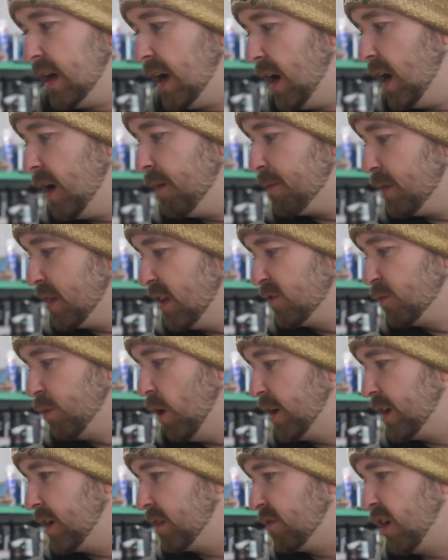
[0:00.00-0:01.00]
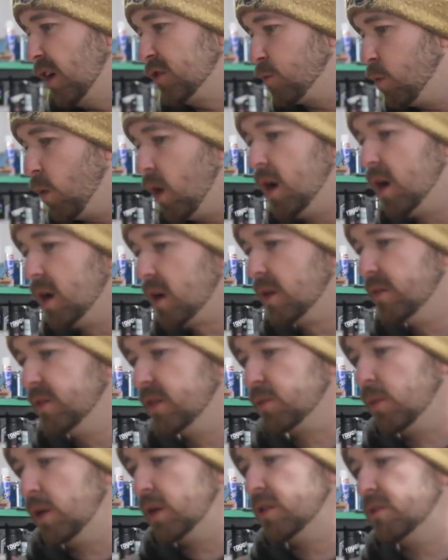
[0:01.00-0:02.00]
But this one does work.
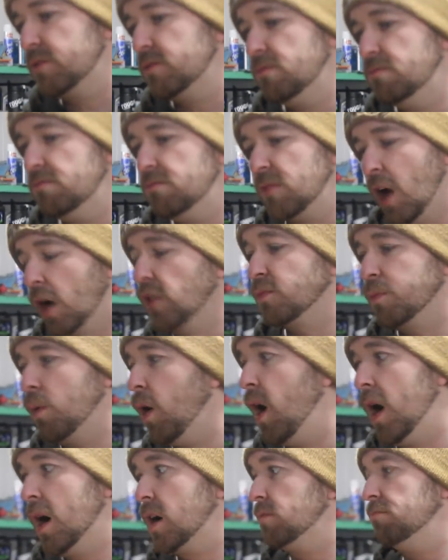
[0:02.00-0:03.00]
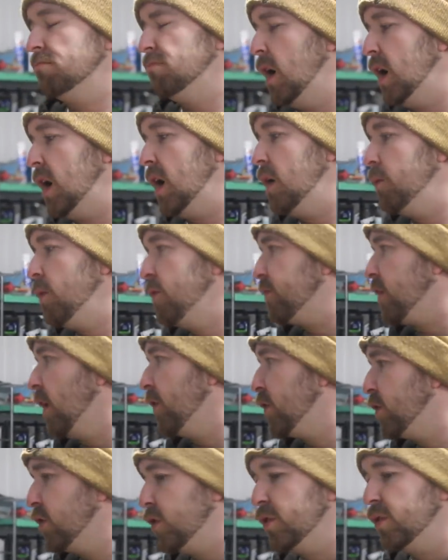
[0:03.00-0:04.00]
This one does work. We've
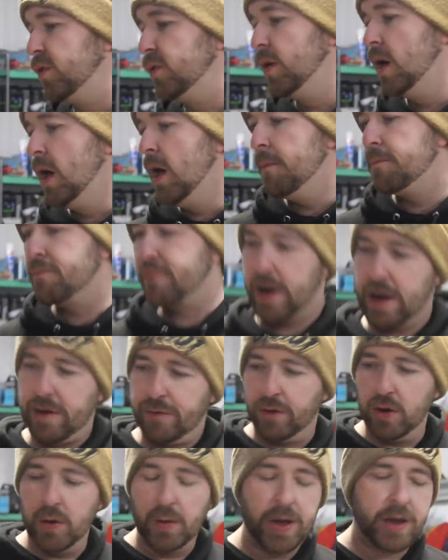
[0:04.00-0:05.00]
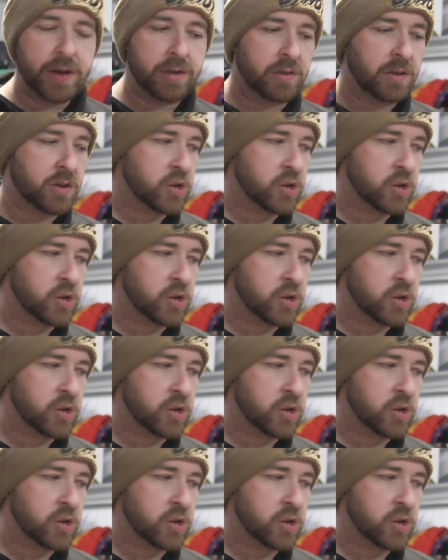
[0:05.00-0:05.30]
done the new brake fluid.